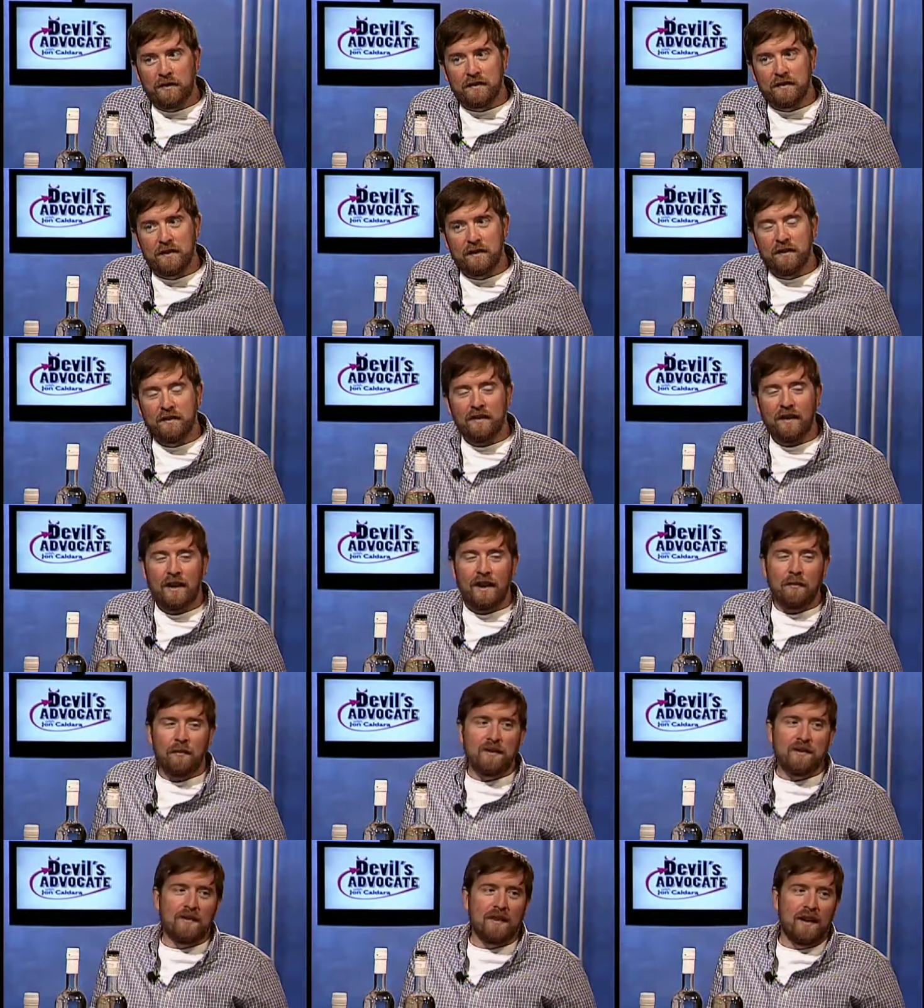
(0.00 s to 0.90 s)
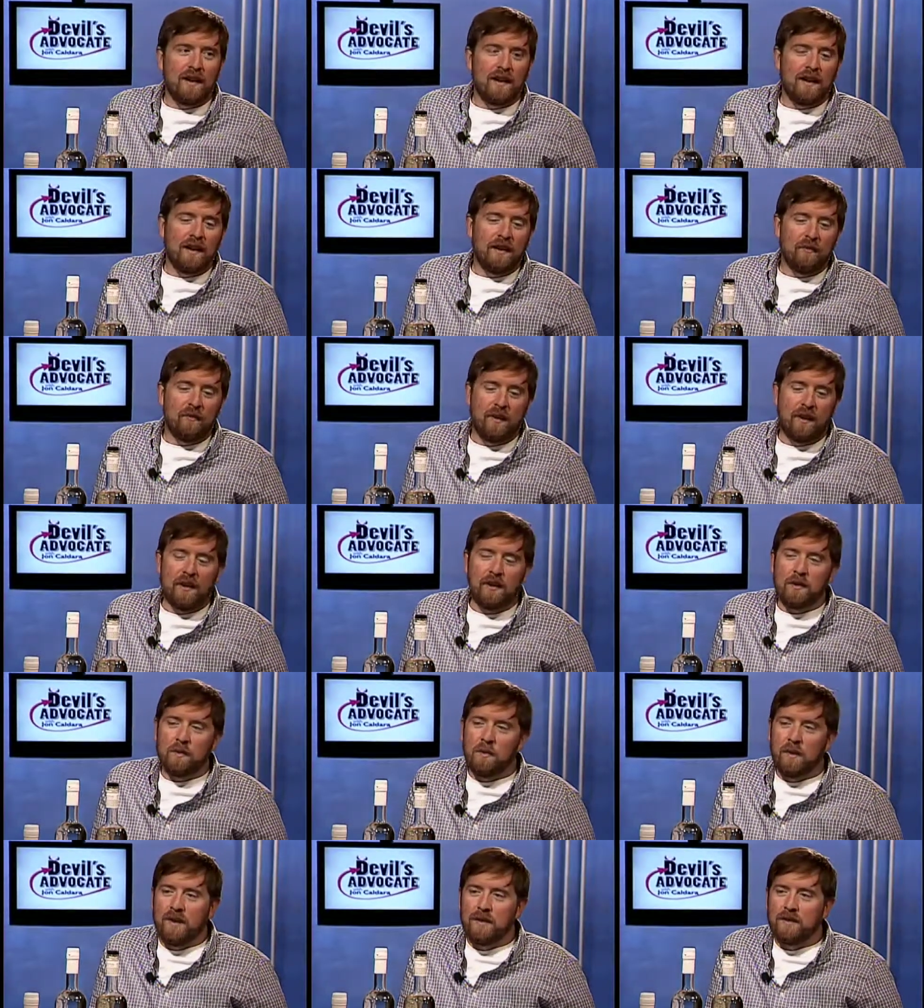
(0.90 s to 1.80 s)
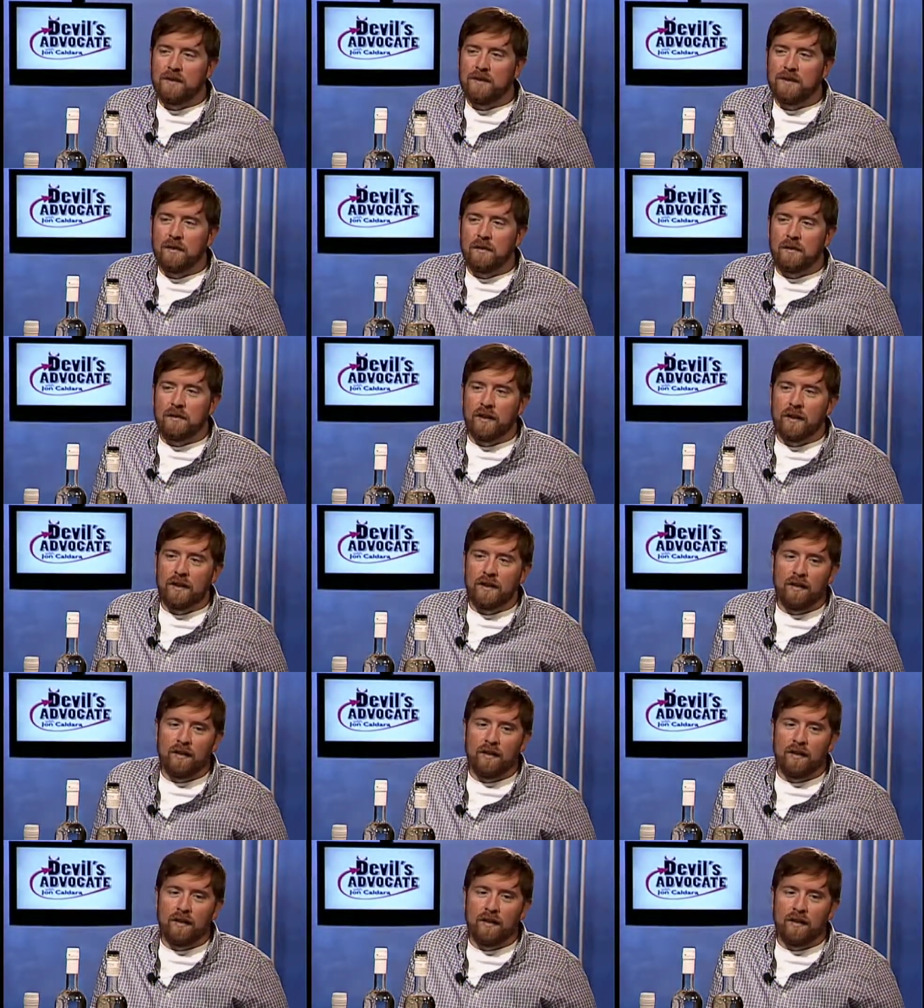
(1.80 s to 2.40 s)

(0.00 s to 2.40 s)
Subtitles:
Distillers? I would say it varies by distillery.